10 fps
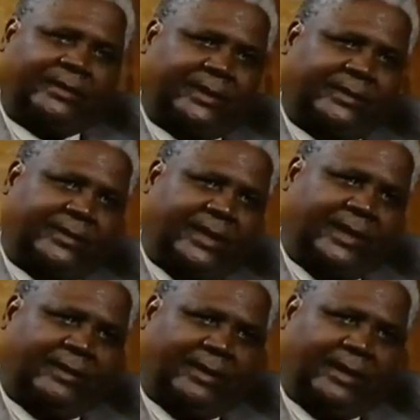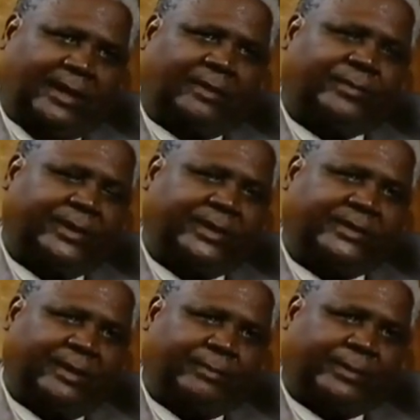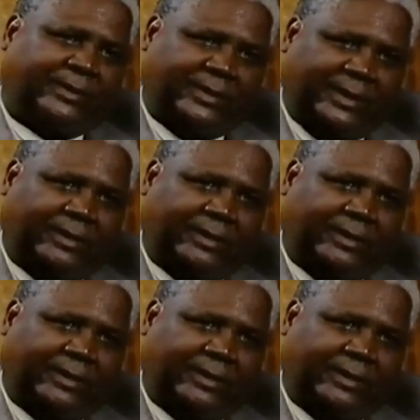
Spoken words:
that I'll be here temporarily,